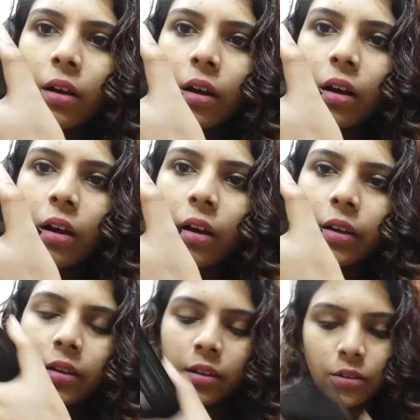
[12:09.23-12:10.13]

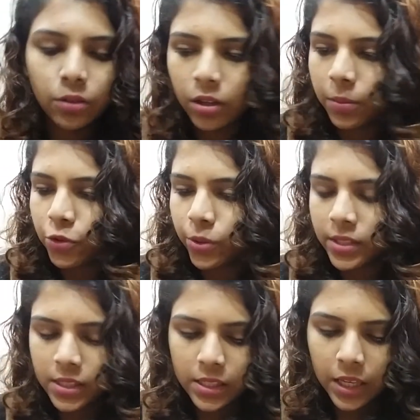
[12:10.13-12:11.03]
I don't know how much you
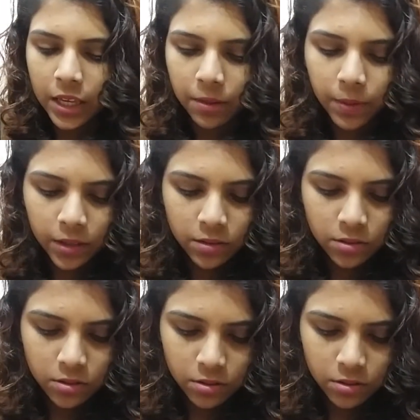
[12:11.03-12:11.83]
can see, but